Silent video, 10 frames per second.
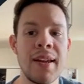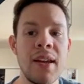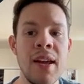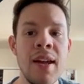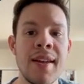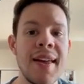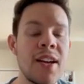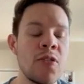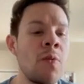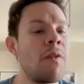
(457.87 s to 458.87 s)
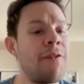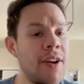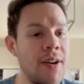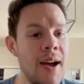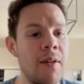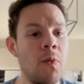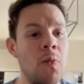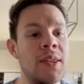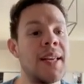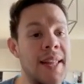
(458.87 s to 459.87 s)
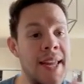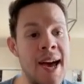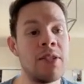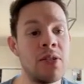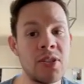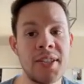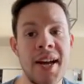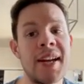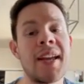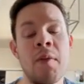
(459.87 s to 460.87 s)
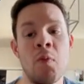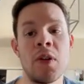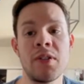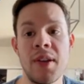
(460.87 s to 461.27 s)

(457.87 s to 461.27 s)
like Gextron will figure out what the layout looks like and